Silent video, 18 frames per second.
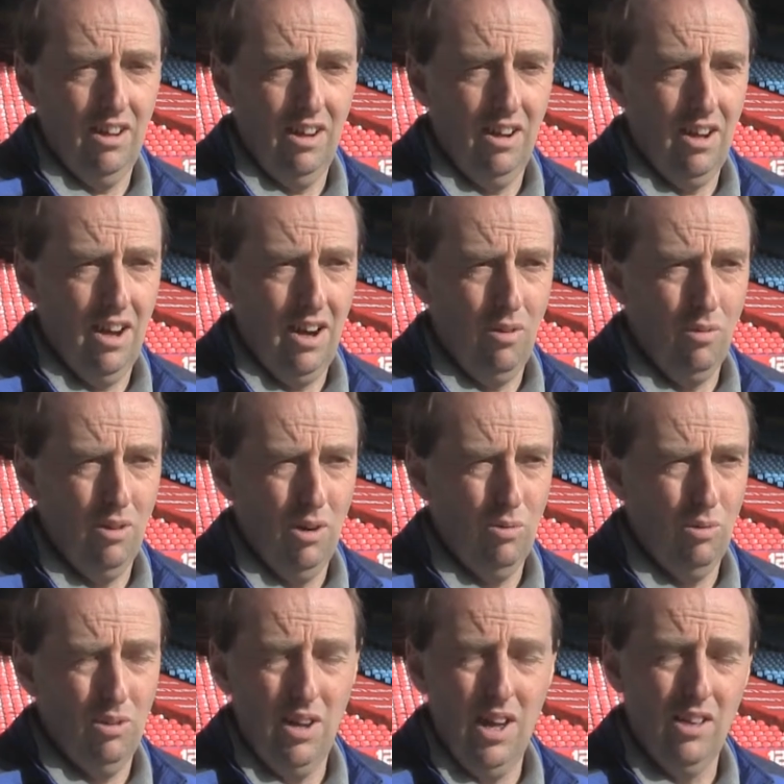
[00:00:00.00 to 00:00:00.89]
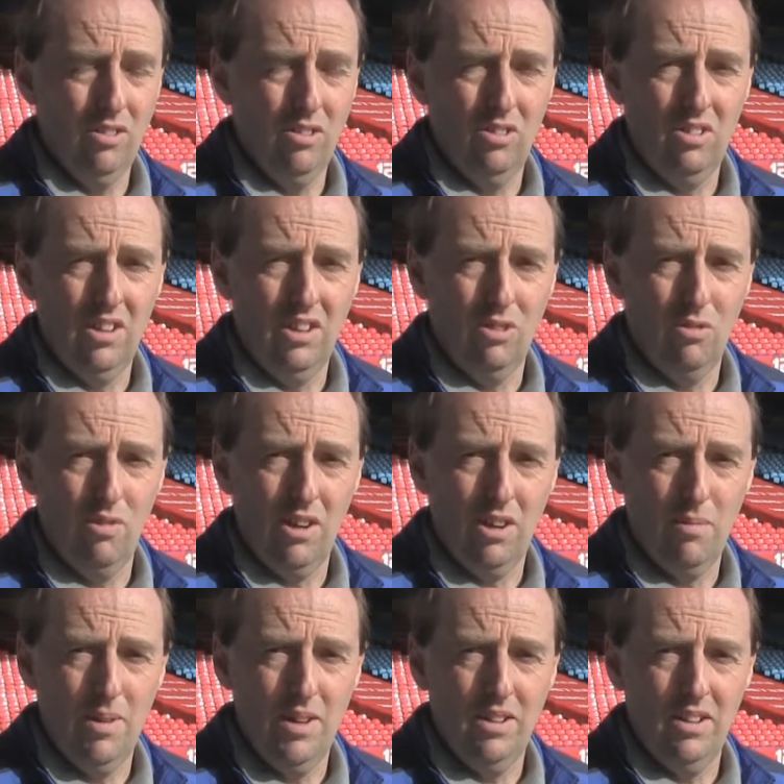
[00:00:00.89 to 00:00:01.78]
I wouldn't hesitate to
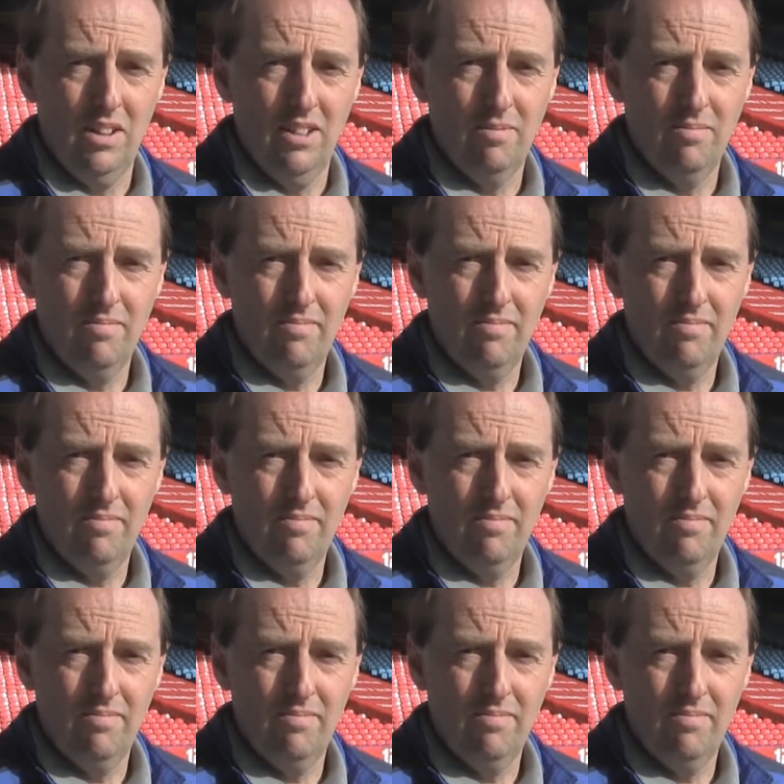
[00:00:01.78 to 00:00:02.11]
recommend it.